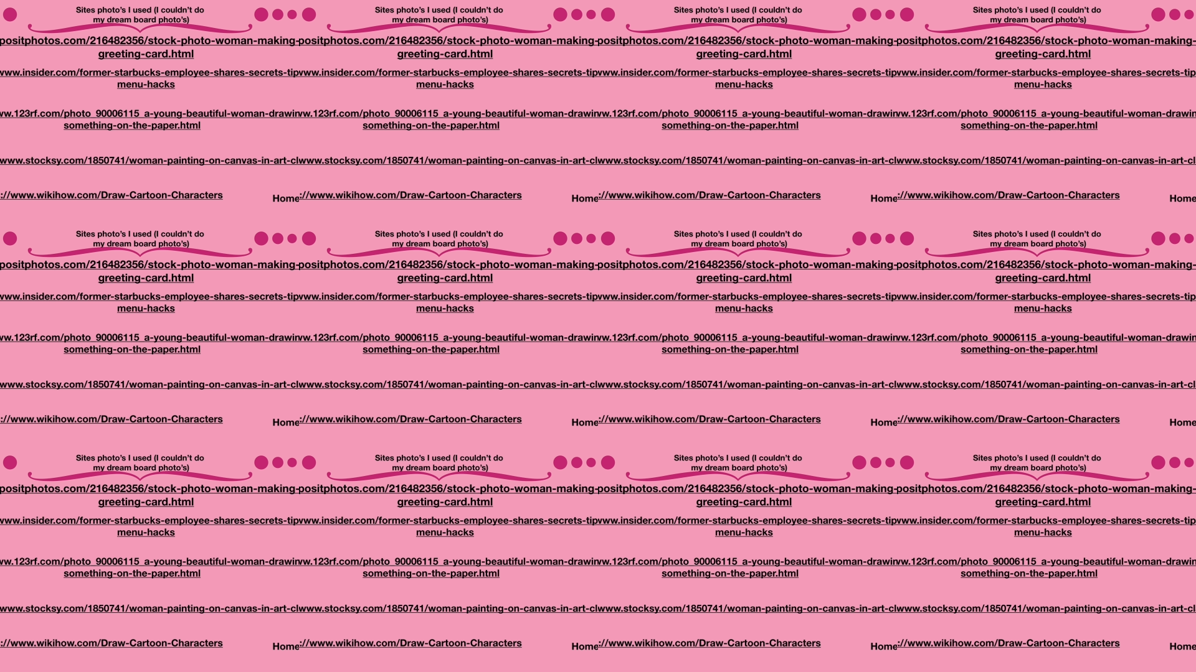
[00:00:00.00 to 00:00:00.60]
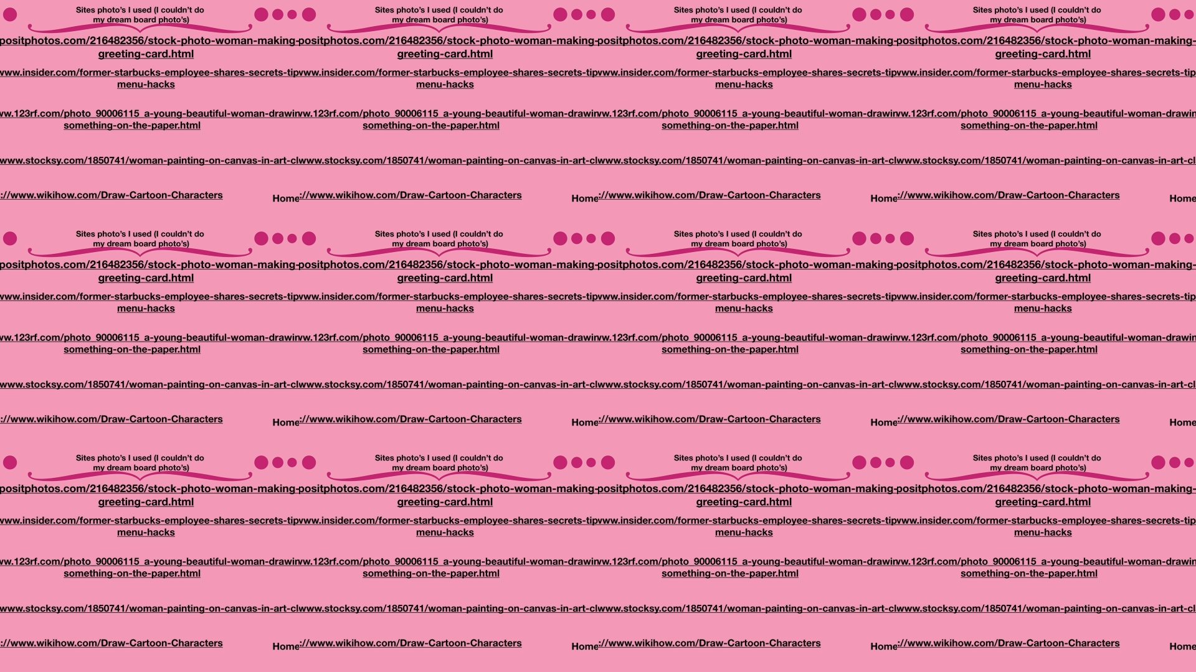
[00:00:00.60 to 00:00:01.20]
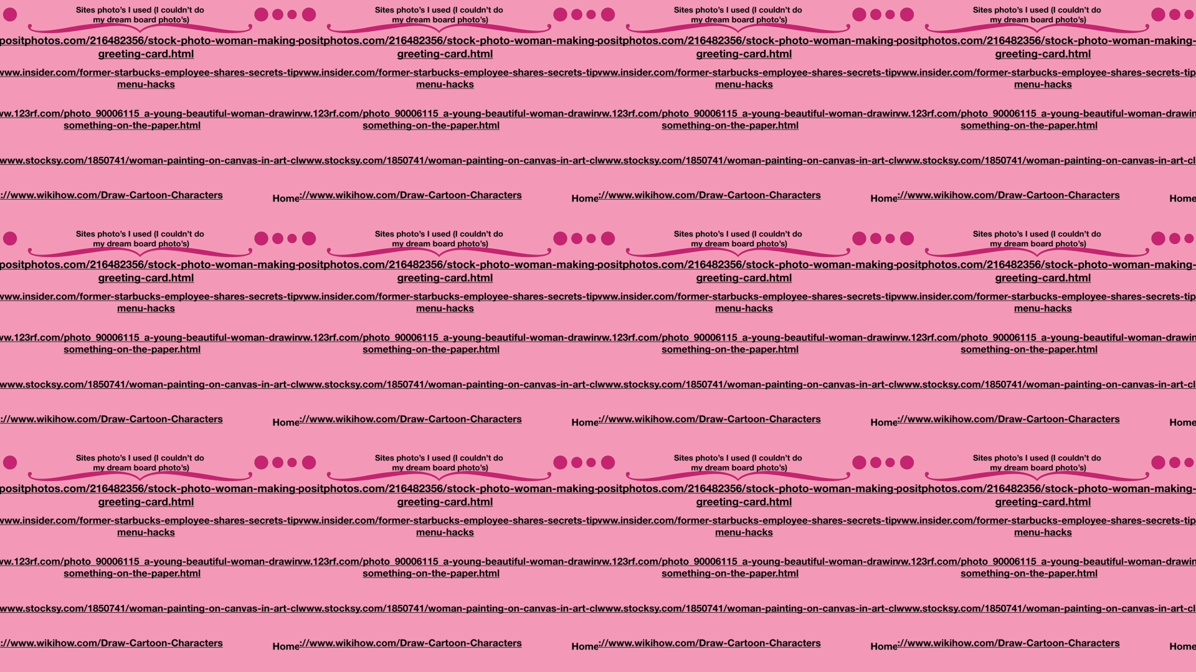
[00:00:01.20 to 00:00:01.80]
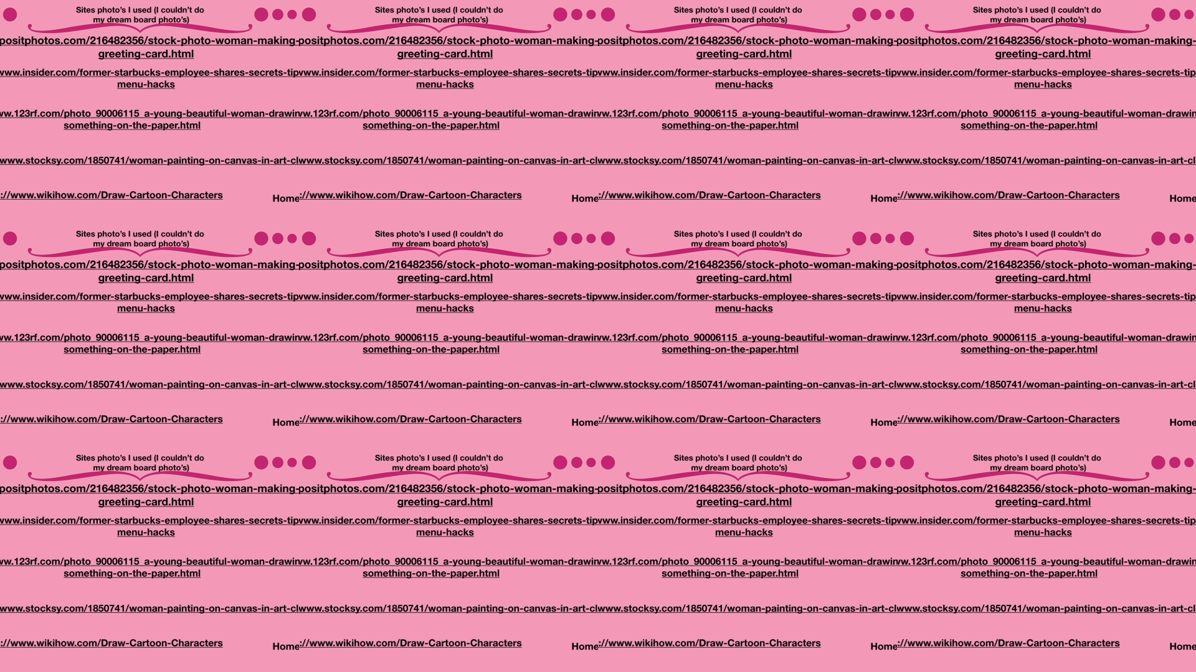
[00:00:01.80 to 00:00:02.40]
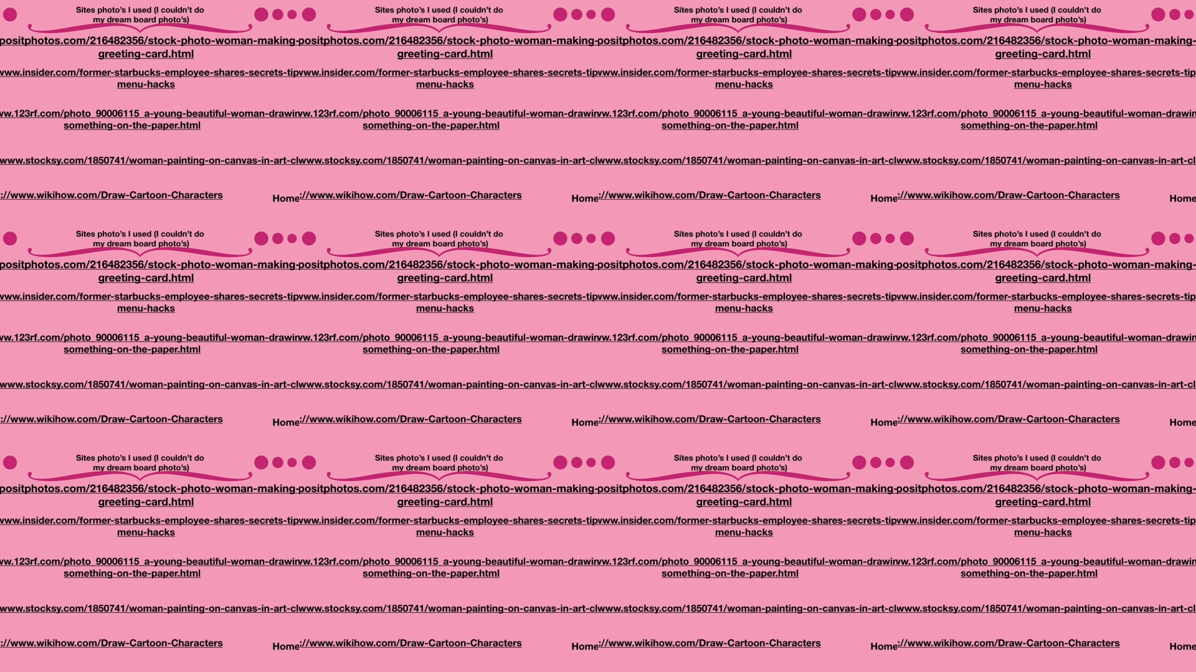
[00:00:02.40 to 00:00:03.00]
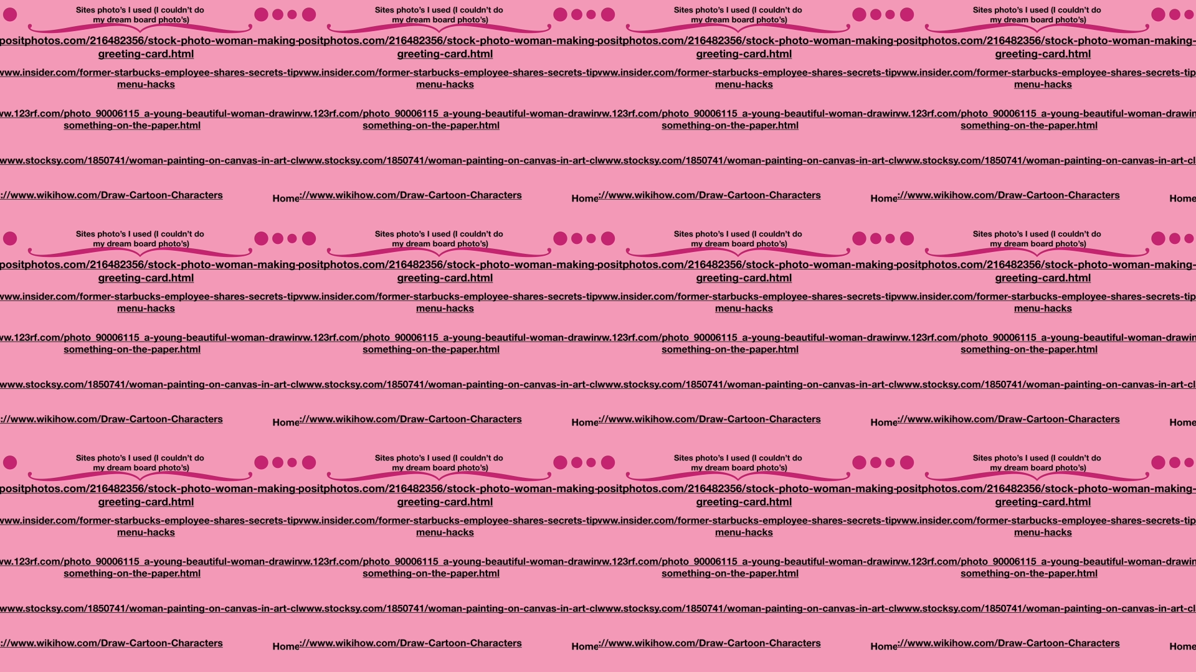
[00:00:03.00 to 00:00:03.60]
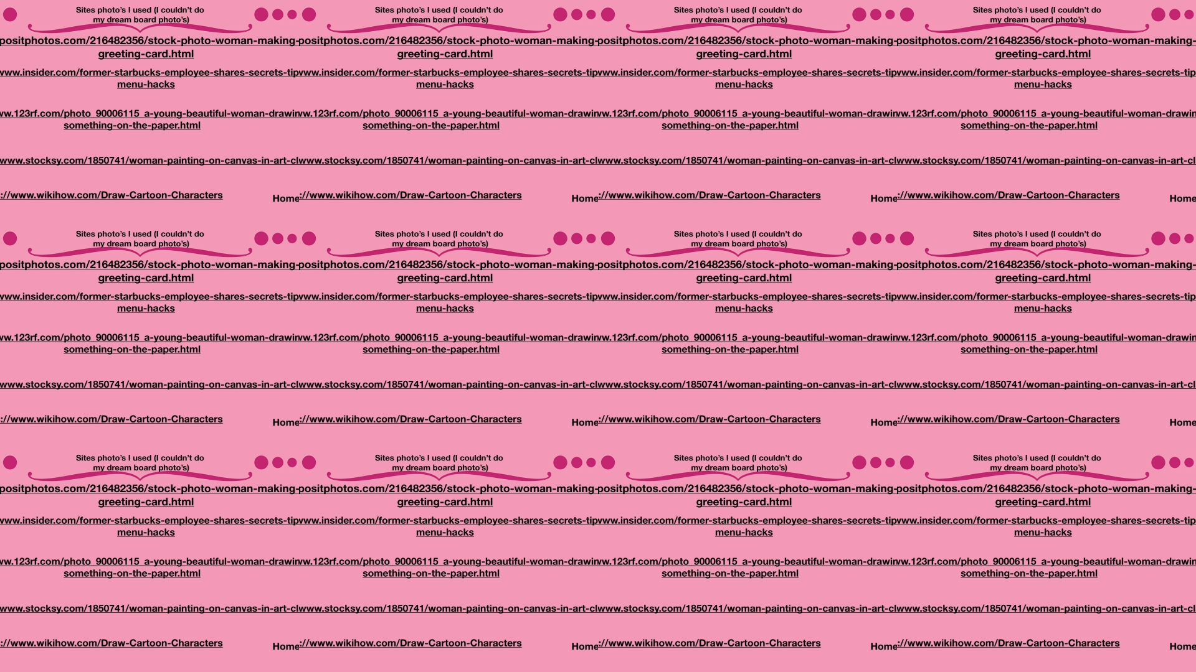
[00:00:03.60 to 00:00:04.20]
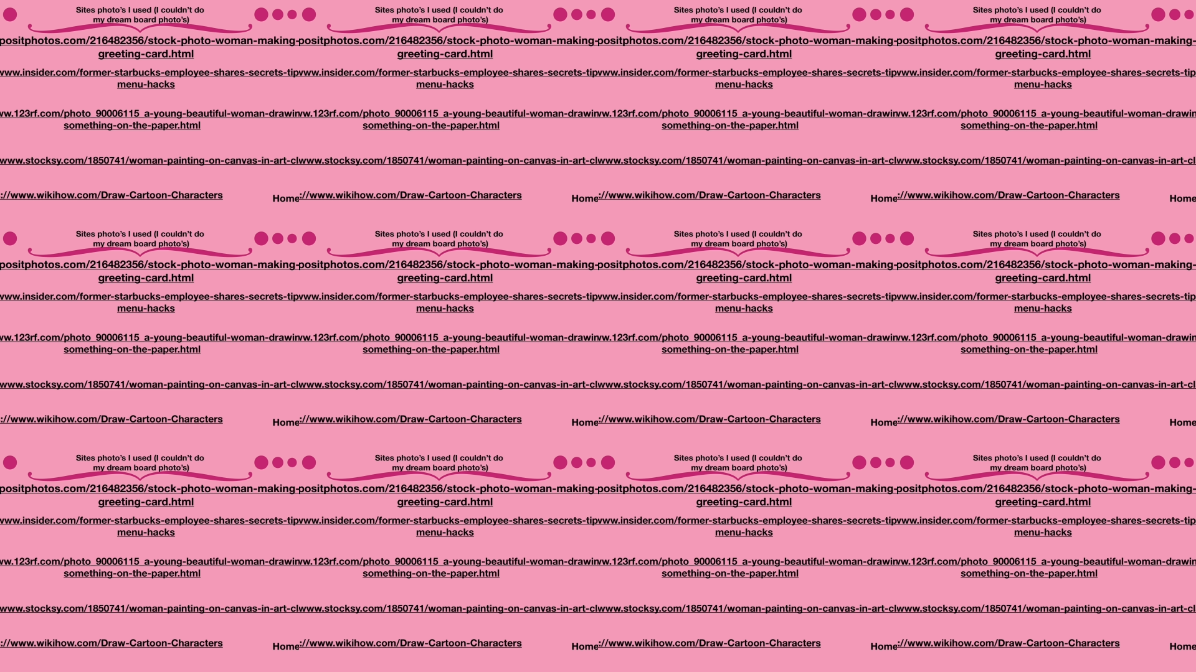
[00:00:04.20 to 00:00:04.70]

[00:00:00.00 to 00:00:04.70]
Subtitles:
[unreadable: no face in view]